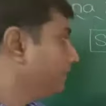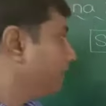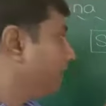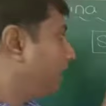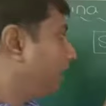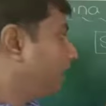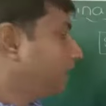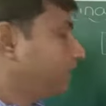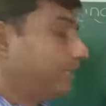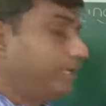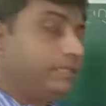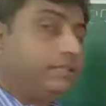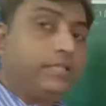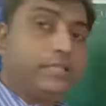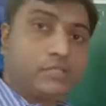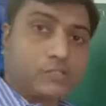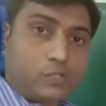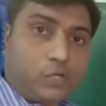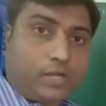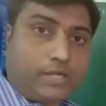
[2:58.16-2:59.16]
Again, the
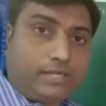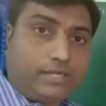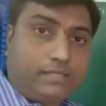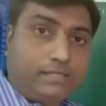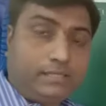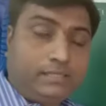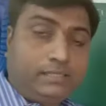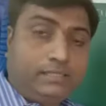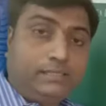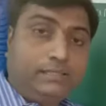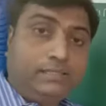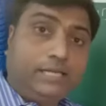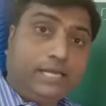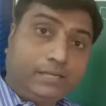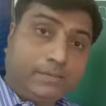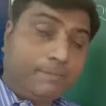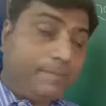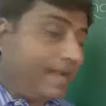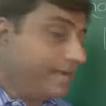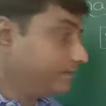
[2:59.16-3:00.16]
soil,
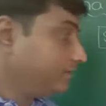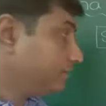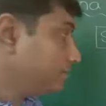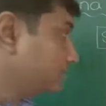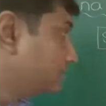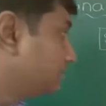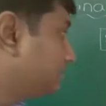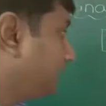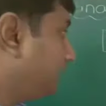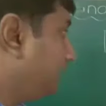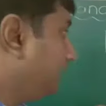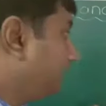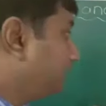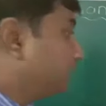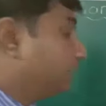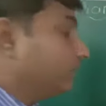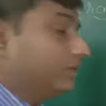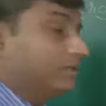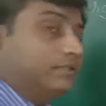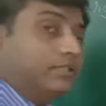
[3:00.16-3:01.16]
it matters,
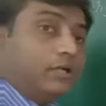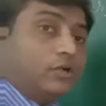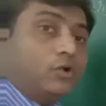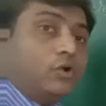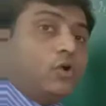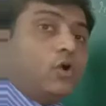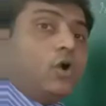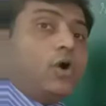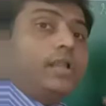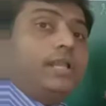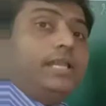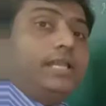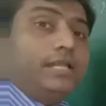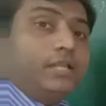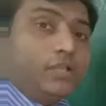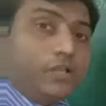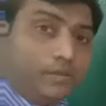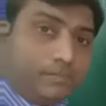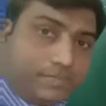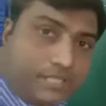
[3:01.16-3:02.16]
like the
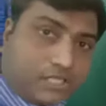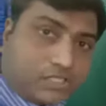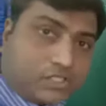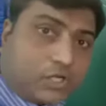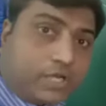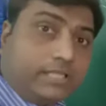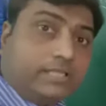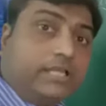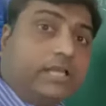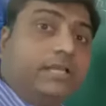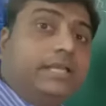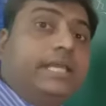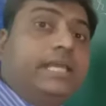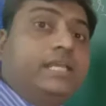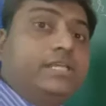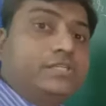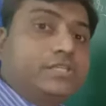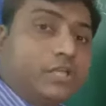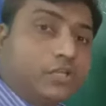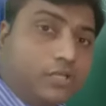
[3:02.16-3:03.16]
quality of the soil, the
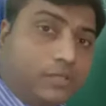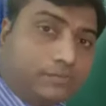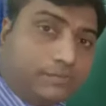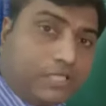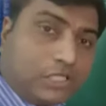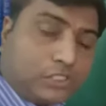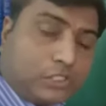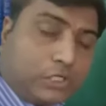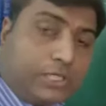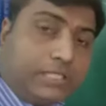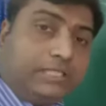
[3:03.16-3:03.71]
nature of the soil,